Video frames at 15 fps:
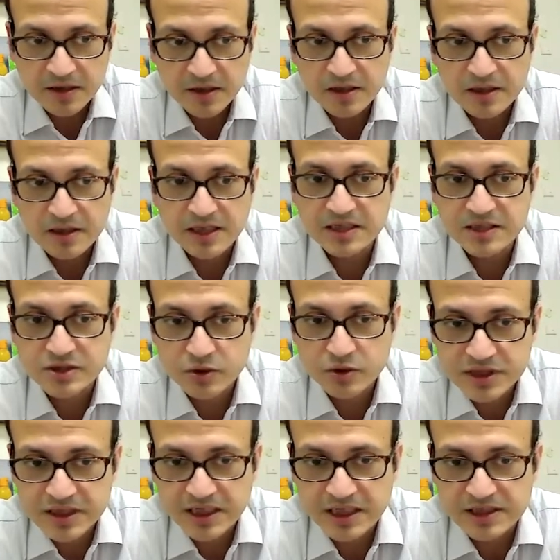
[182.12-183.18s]
the
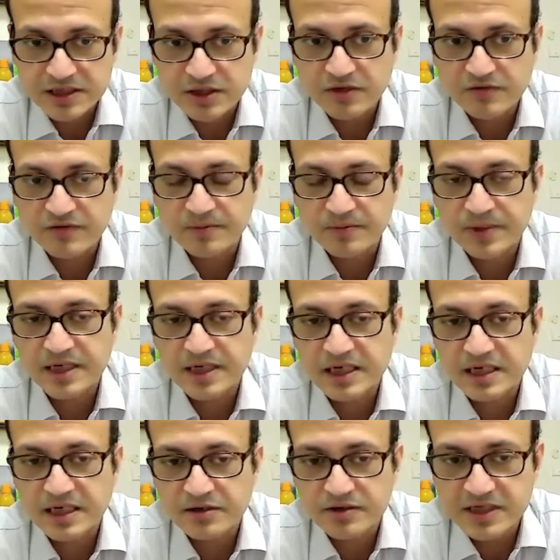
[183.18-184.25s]
association of a
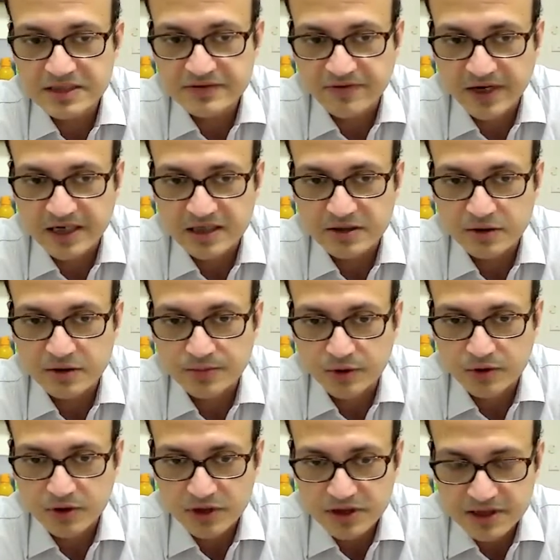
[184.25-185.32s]
particular risk factor or
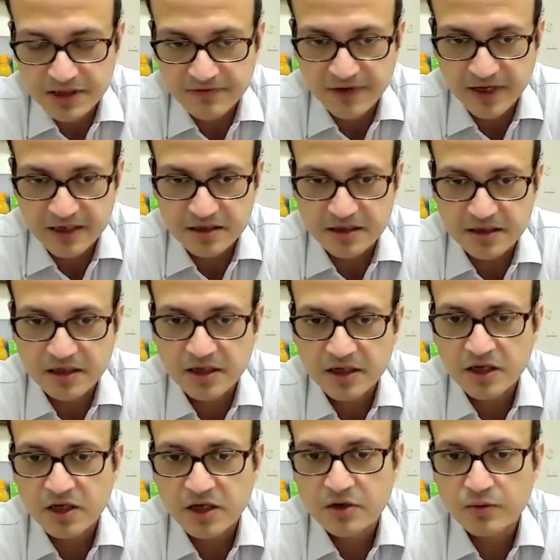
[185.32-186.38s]
prognostic factor
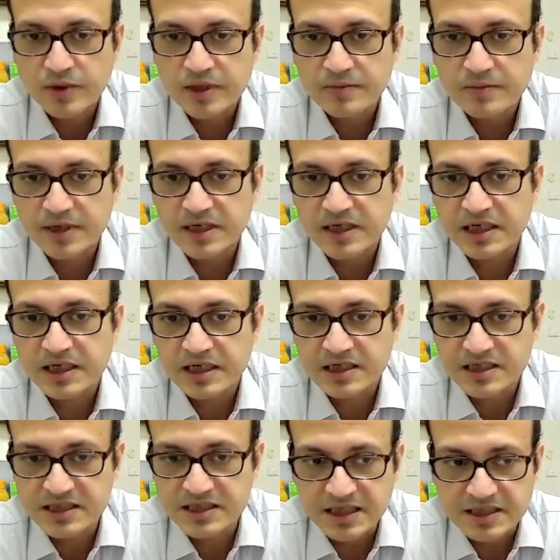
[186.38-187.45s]
with a particular
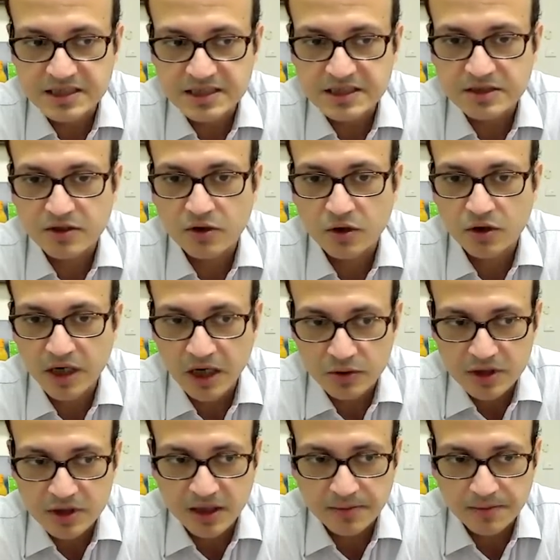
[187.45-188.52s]
disease or
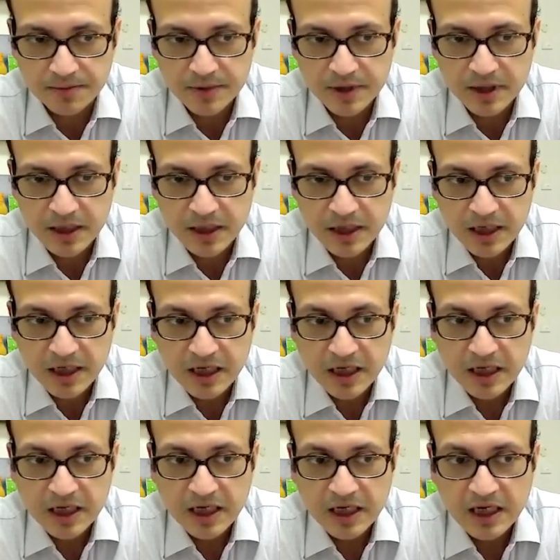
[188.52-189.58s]
outcome.
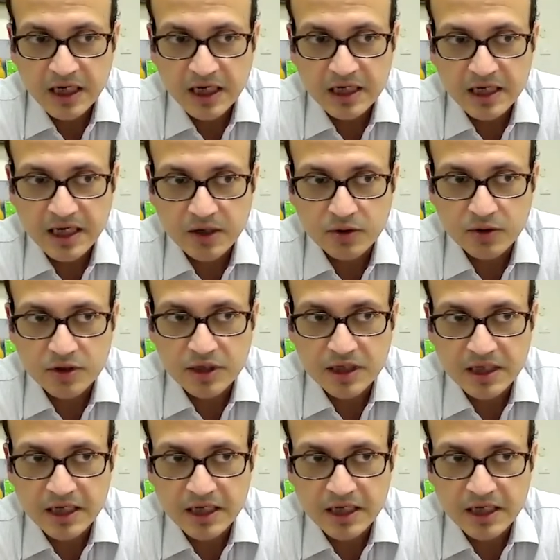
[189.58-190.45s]
Now,